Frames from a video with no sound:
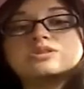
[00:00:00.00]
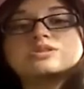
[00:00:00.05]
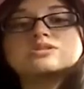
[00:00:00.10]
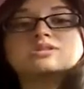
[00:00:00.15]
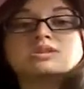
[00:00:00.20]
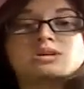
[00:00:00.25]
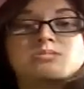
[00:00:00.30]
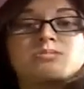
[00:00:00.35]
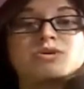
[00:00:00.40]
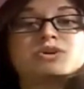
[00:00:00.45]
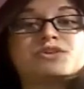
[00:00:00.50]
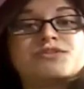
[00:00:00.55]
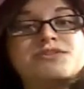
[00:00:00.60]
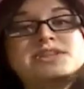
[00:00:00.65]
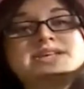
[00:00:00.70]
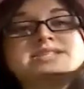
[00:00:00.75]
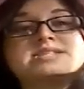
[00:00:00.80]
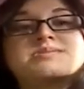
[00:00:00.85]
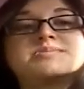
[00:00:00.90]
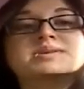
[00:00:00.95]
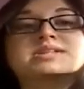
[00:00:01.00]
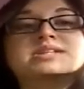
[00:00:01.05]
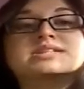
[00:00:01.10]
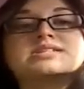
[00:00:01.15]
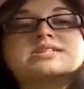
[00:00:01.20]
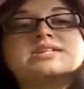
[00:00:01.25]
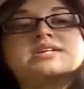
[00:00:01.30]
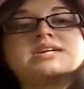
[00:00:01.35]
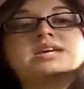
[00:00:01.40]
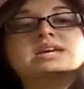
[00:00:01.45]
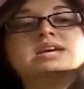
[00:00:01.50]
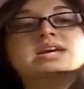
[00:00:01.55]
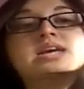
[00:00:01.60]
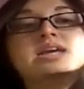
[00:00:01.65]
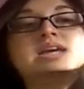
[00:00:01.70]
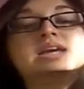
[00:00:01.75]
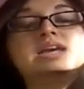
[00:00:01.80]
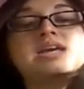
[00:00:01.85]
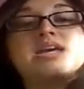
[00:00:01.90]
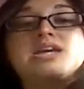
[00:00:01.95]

allows us more flexibility.